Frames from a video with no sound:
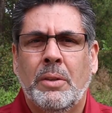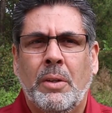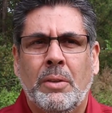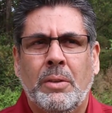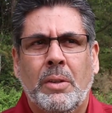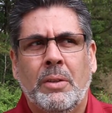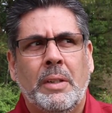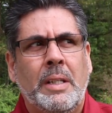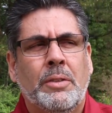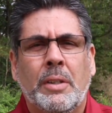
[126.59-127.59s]

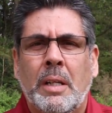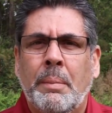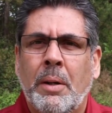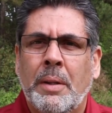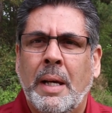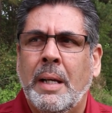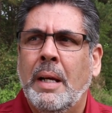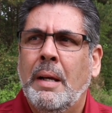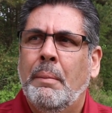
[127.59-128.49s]
on the internet about that.